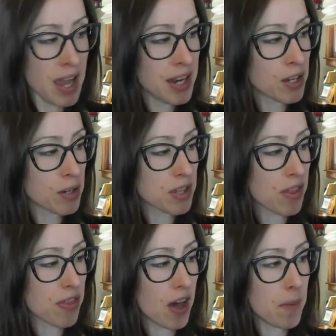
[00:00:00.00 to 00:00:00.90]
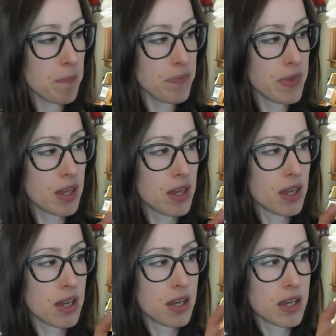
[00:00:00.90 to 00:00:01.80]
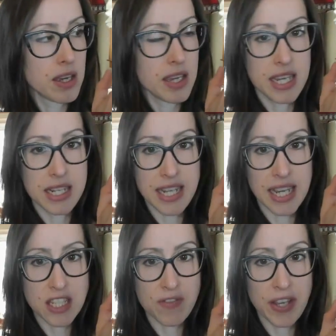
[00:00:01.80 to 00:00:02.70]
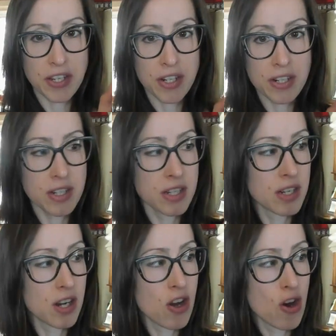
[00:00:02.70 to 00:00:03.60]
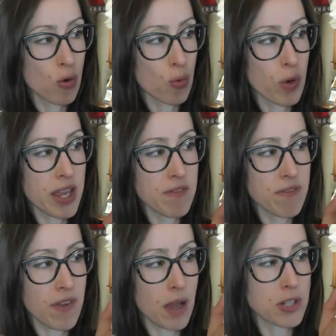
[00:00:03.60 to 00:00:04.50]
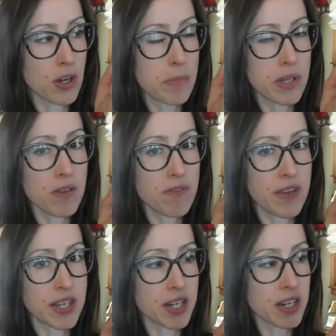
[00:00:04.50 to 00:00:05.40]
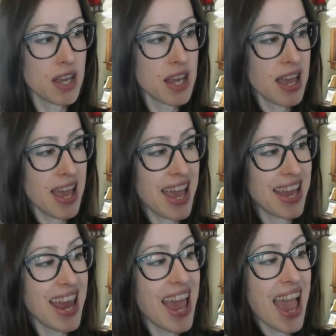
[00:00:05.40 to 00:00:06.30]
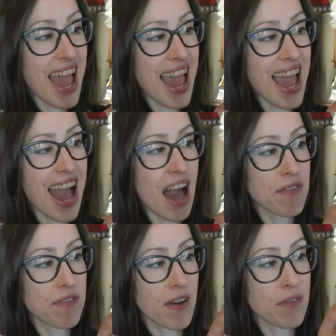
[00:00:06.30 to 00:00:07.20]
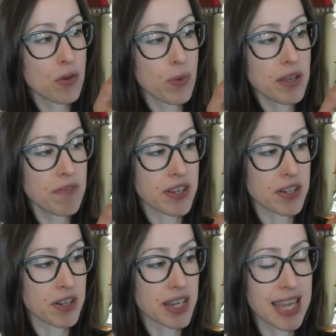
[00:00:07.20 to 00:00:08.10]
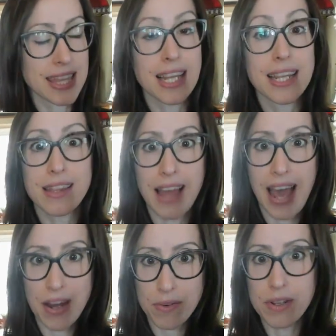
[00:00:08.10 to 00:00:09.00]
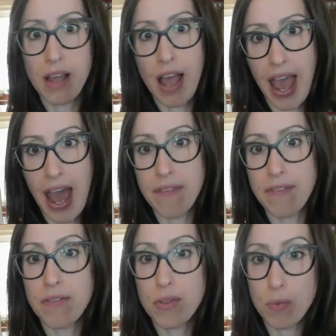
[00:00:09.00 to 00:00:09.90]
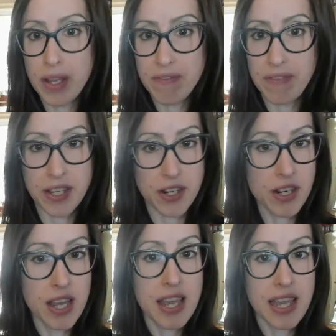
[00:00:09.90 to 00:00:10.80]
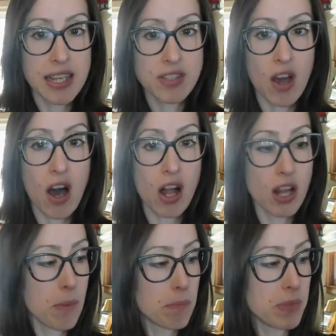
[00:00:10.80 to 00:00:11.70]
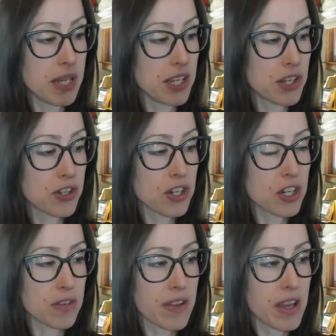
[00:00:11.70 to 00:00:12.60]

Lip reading: And it goes the thumb, index finger, middle finger, and half of the ring finger. Again, the lateral half of the ring finger is all median nerve.